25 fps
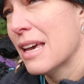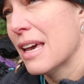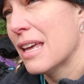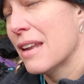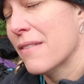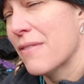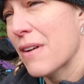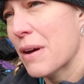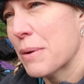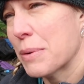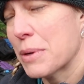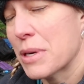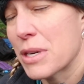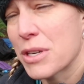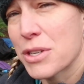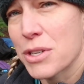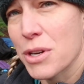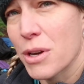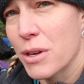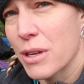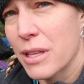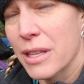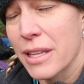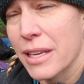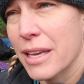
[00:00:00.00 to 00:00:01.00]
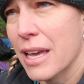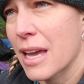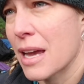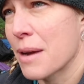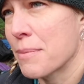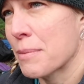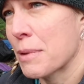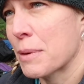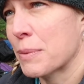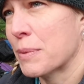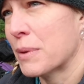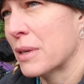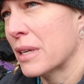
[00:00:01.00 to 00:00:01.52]
And if I were to show you in the
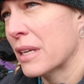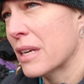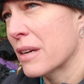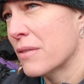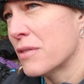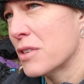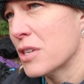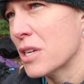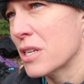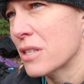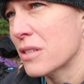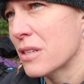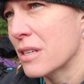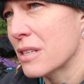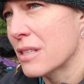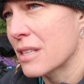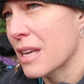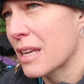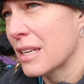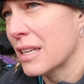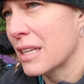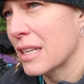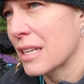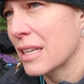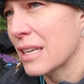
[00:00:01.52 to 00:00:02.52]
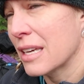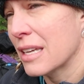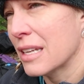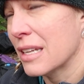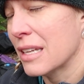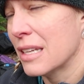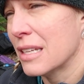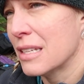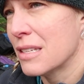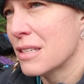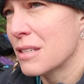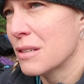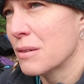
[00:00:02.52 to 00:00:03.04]
camera, it wouldn't give justice. I need to get
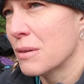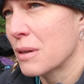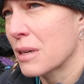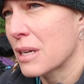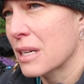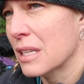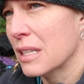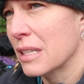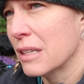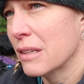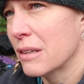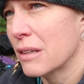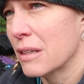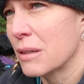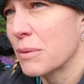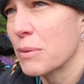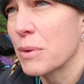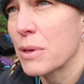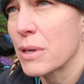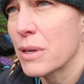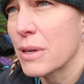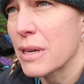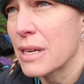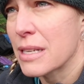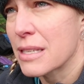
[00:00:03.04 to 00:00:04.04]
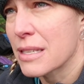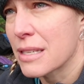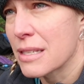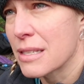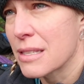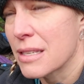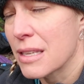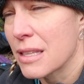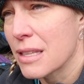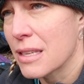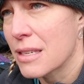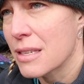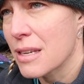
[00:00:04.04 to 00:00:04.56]
into a clearing where you guys can
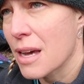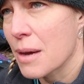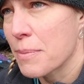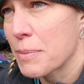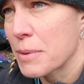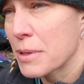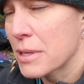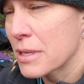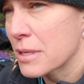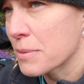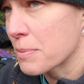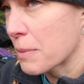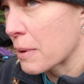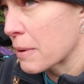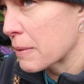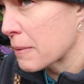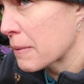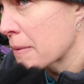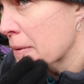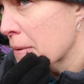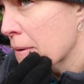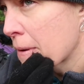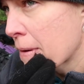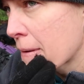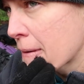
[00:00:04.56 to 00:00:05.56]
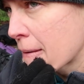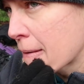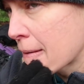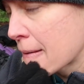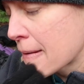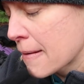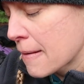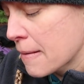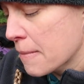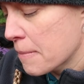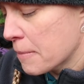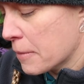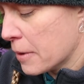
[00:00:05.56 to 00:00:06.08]
see the top of this mountain.
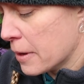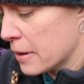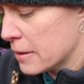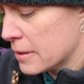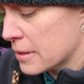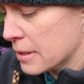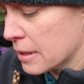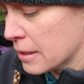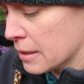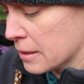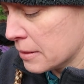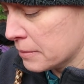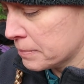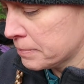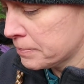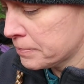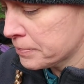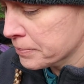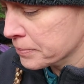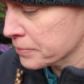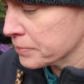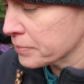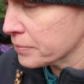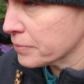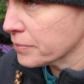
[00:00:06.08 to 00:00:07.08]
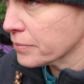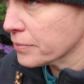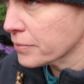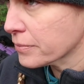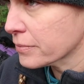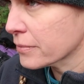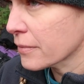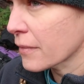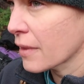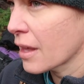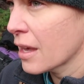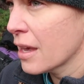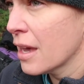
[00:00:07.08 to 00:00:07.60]
But um,
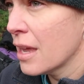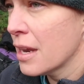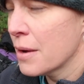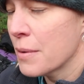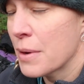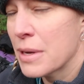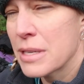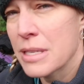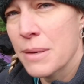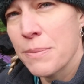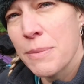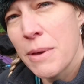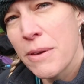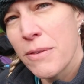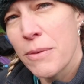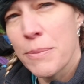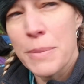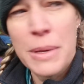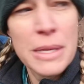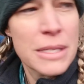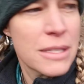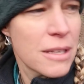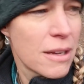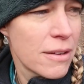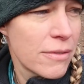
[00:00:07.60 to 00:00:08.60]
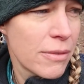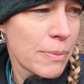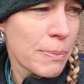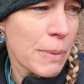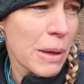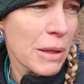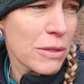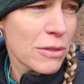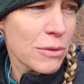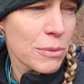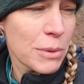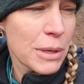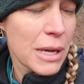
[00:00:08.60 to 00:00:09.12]
anyways, I'm giving myself
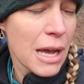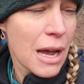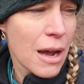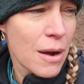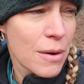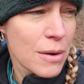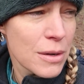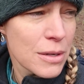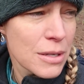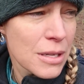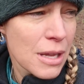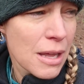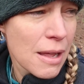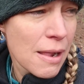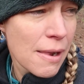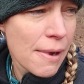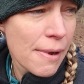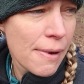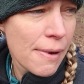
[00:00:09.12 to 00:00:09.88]
about three hours